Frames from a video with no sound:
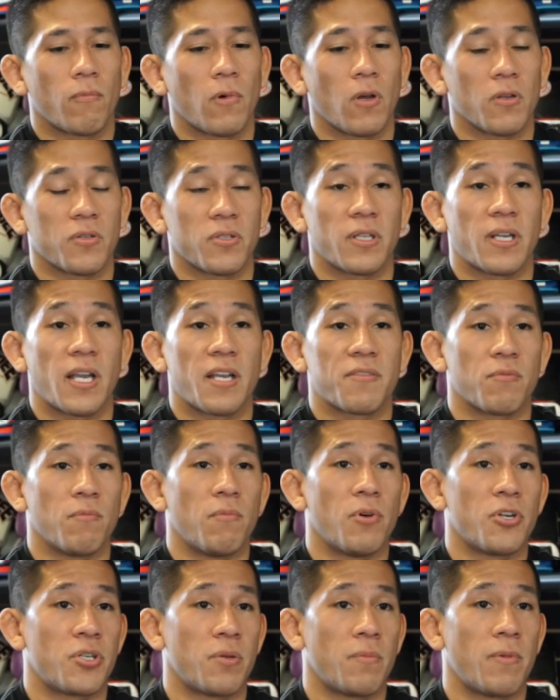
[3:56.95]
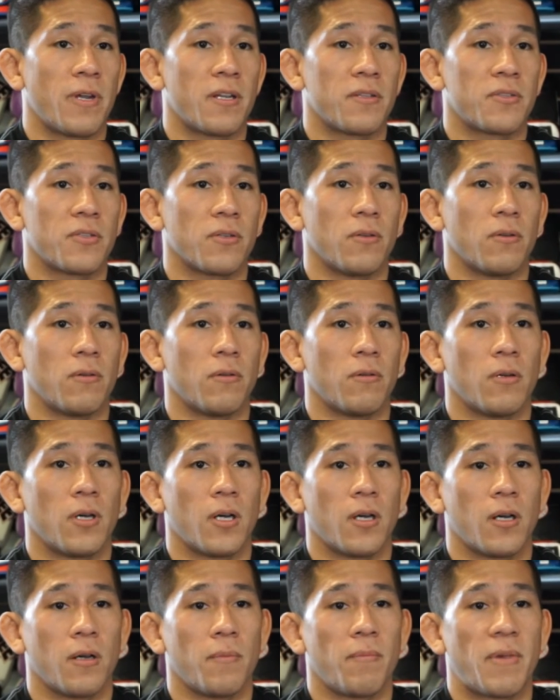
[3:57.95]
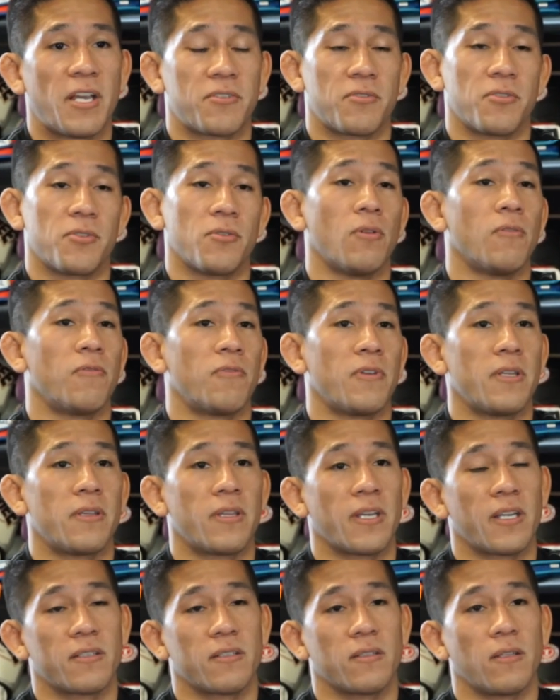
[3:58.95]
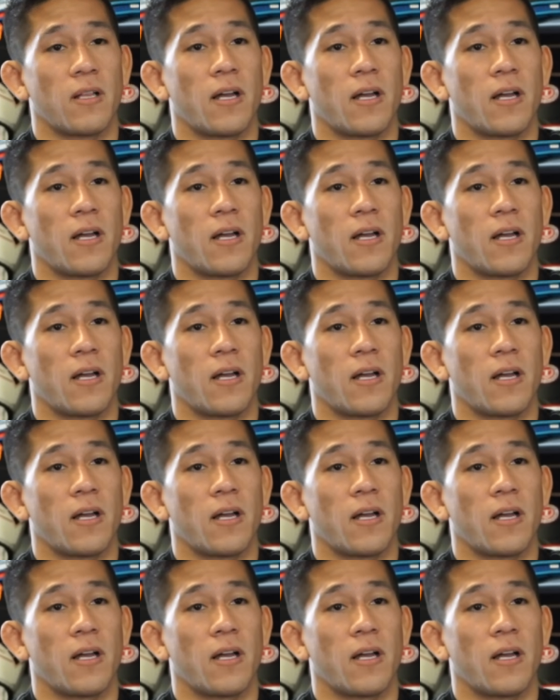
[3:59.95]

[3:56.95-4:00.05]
Also the guys from Bushy Band, so Master Zolfi, thanks a